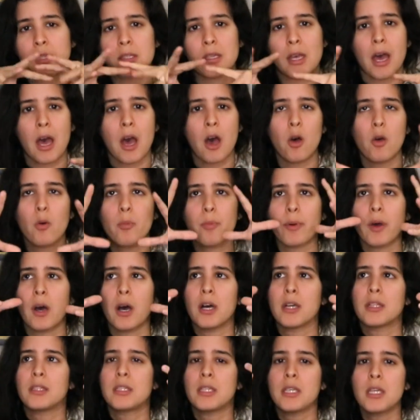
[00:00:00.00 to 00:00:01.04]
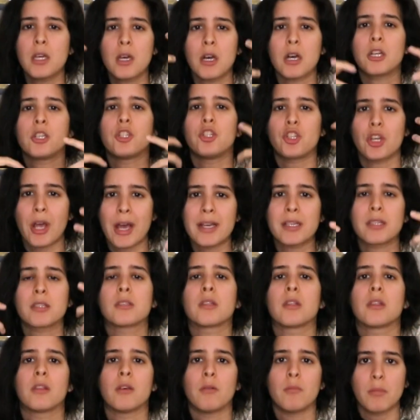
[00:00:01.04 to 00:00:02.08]
to help
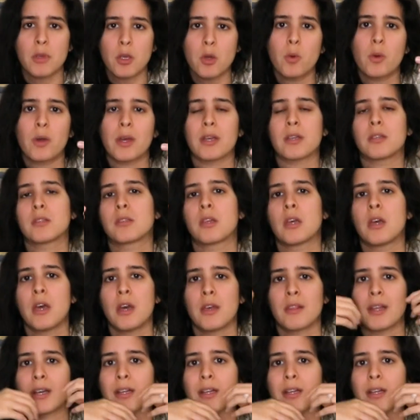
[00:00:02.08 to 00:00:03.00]
decongest the mucus